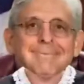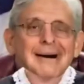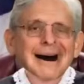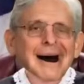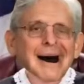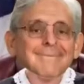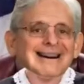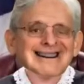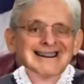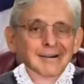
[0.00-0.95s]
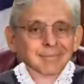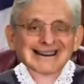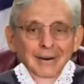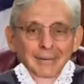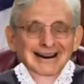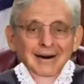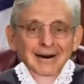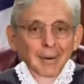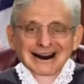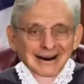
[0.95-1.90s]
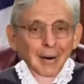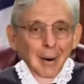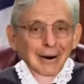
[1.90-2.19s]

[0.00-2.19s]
um, is this Russia, Russia, Russia Court?